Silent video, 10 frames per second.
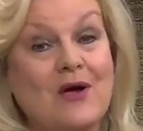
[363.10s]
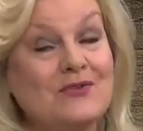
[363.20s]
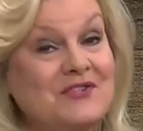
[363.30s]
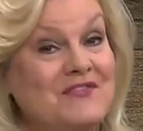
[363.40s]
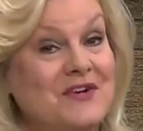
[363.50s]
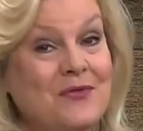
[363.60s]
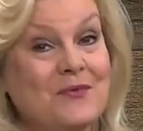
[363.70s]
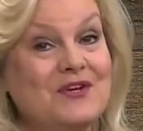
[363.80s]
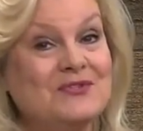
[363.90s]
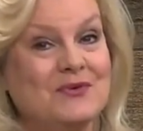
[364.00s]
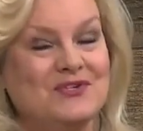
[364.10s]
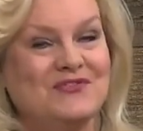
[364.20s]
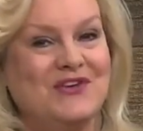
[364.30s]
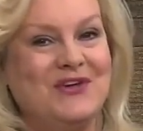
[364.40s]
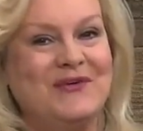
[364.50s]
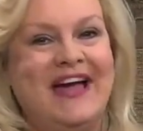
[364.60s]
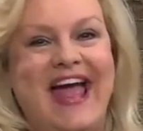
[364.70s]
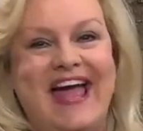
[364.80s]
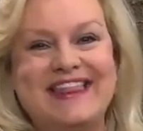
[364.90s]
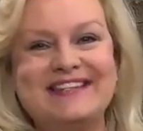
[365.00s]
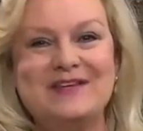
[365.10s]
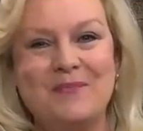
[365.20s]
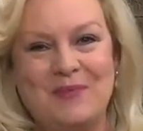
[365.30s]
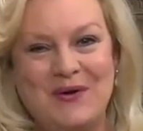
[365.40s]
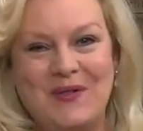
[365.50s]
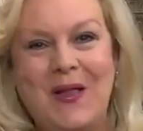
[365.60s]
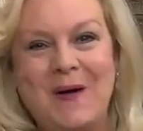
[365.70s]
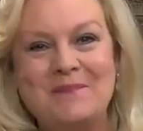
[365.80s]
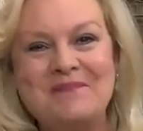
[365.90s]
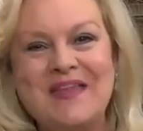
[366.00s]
I also have another resource for you, and that's our book club.